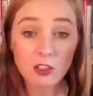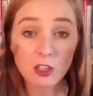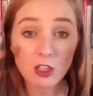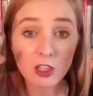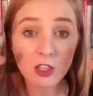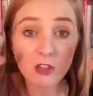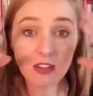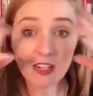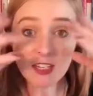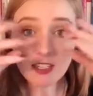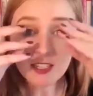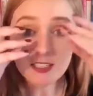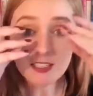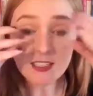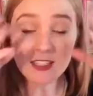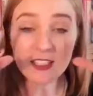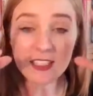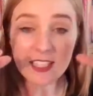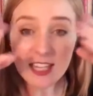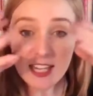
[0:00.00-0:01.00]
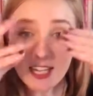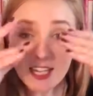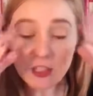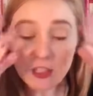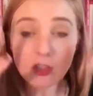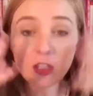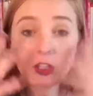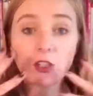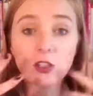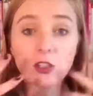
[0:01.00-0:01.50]
so that you're into the tear
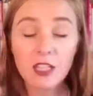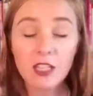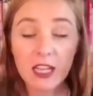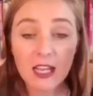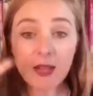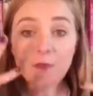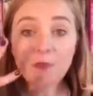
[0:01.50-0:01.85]
ducts.